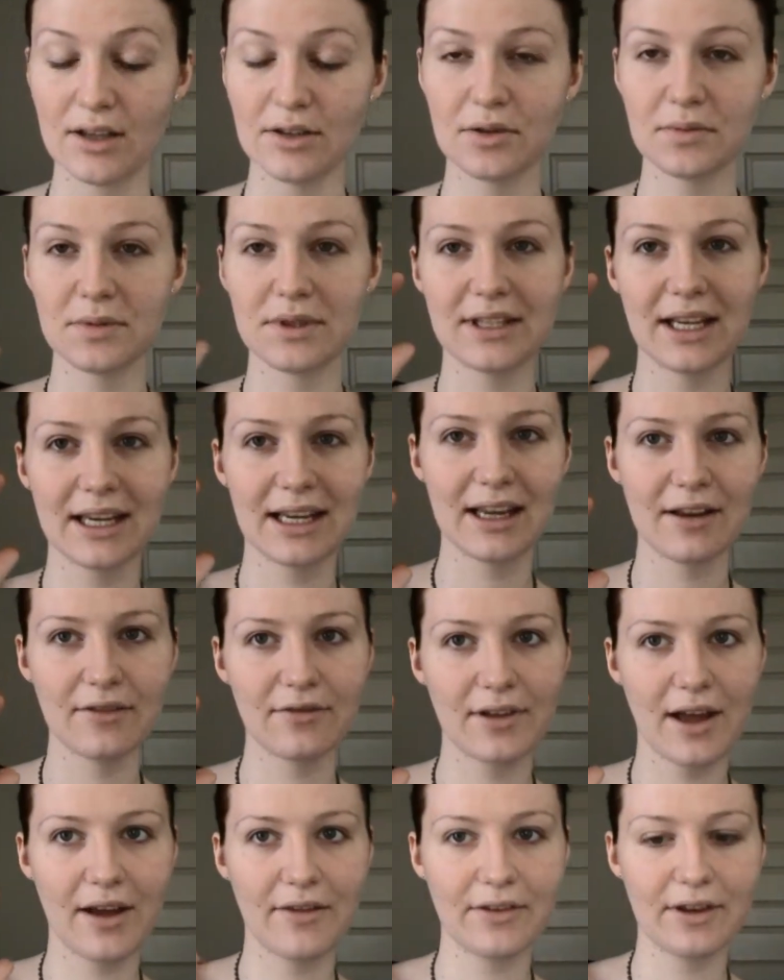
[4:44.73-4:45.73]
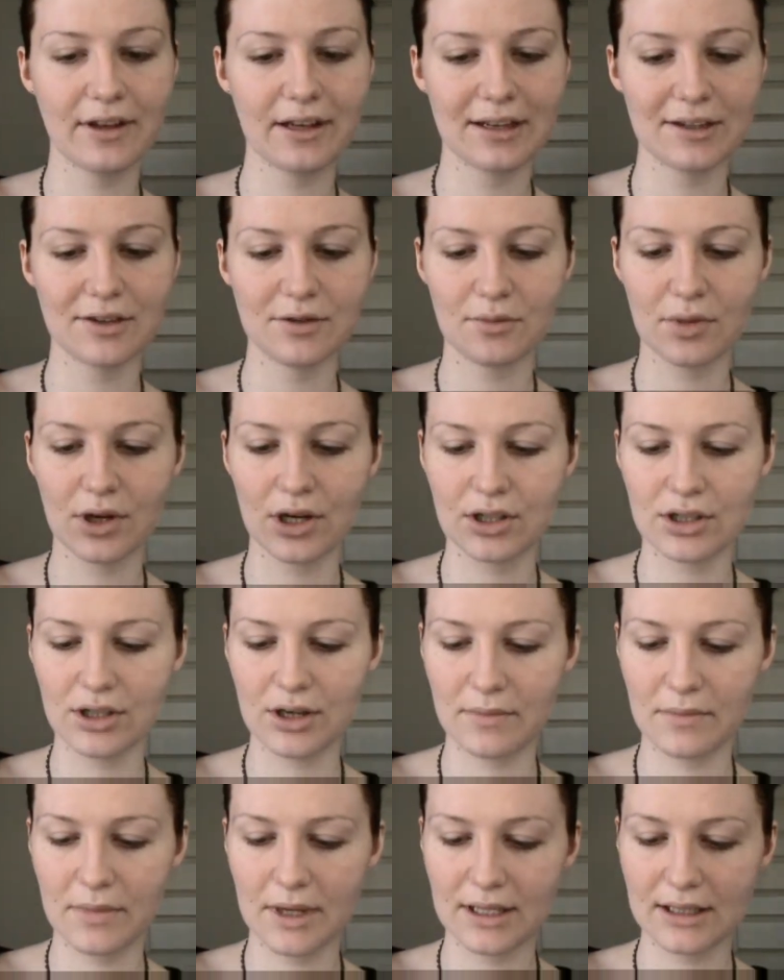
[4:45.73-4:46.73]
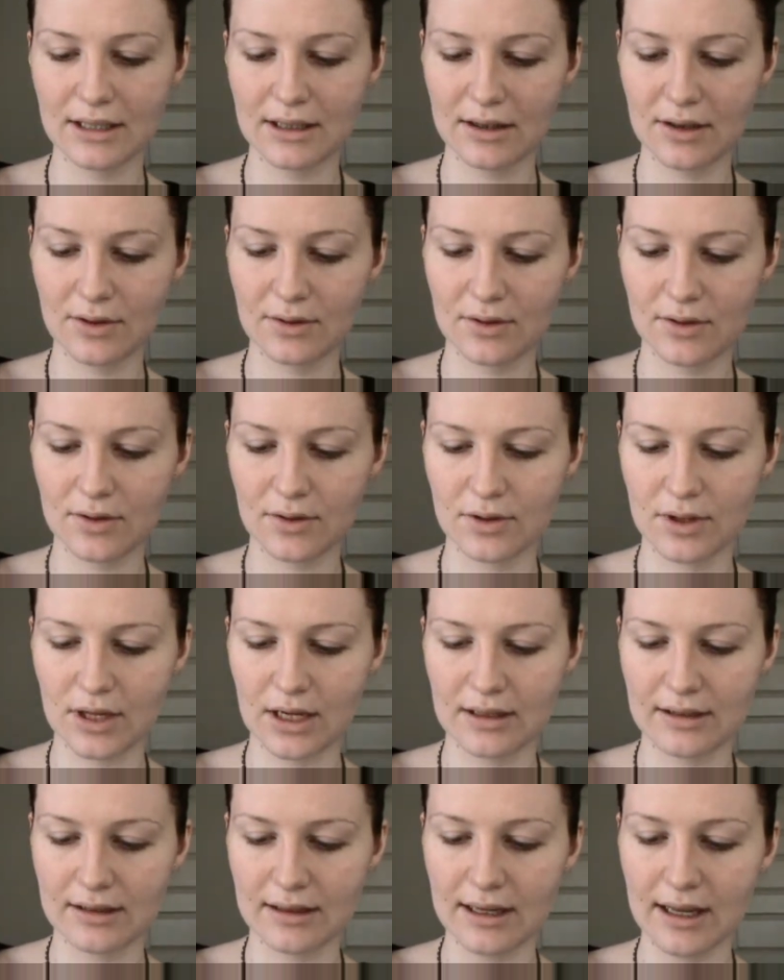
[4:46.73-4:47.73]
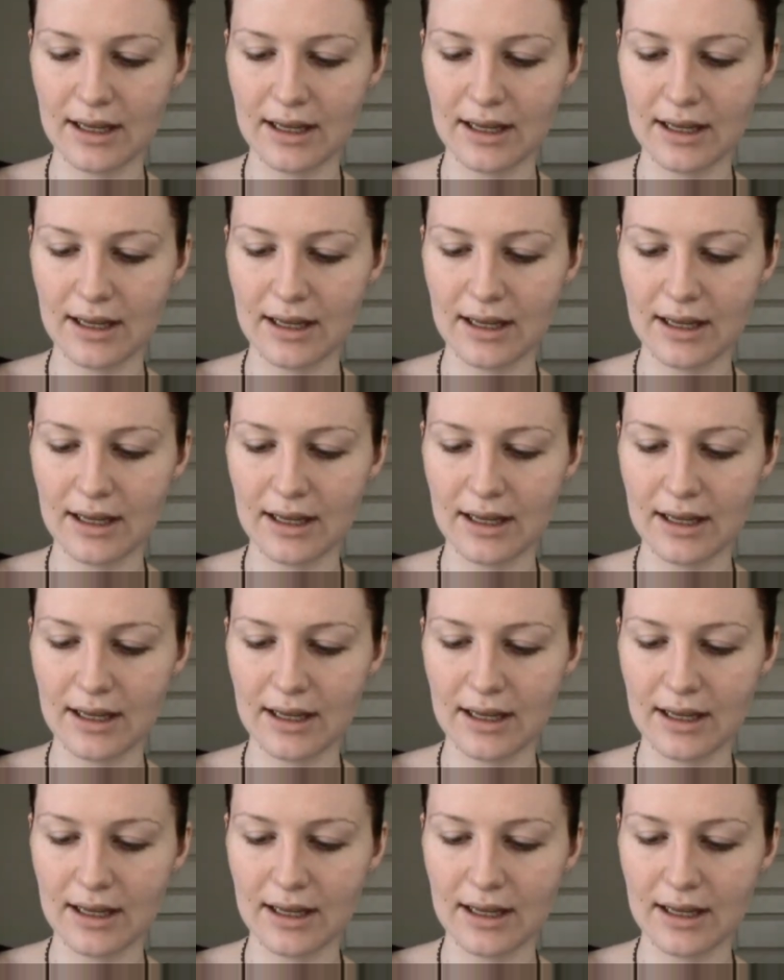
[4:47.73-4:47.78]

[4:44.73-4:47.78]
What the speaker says: So I'm just taking a flat foundation brush and mixing those two shades